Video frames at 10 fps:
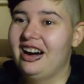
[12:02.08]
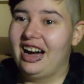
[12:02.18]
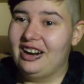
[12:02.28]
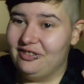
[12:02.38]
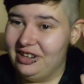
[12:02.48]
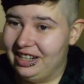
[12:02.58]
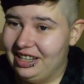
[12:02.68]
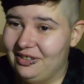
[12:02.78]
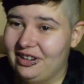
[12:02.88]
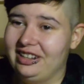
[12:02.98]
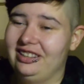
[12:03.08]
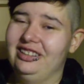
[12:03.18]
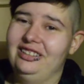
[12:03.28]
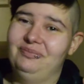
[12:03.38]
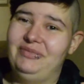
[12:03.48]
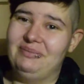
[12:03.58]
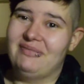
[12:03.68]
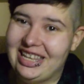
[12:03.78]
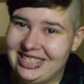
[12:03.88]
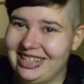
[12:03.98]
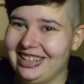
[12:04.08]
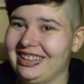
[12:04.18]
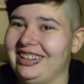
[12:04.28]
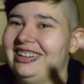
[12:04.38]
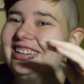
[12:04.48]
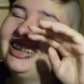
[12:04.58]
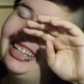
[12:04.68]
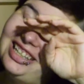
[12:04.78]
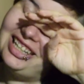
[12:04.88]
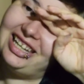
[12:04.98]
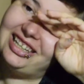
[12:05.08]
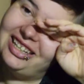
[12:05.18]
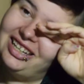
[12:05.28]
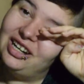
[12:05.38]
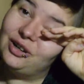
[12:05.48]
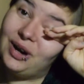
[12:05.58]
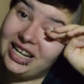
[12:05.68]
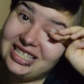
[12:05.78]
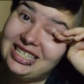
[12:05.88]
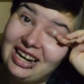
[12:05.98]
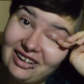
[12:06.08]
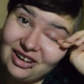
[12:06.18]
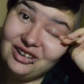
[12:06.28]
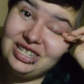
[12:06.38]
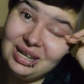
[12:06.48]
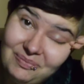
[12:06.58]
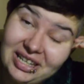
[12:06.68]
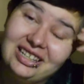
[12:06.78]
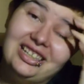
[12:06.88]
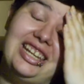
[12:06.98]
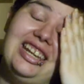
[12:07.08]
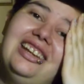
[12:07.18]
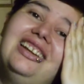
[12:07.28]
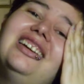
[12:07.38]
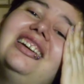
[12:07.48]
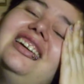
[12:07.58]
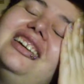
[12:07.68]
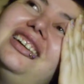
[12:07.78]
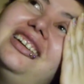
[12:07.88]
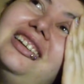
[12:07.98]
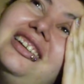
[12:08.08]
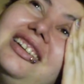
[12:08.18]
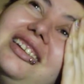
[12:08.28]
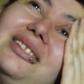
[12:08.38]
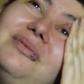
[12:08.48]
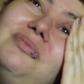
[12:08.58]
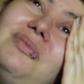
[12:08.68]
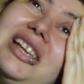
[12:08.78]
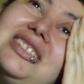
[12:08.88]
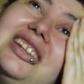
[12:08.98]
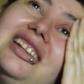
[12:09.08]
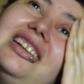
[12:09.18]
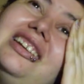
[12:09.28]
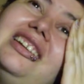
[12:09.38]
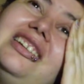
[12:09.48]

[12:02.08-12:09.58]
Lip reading: I really want to be masculine, like quite stereotypically masculine.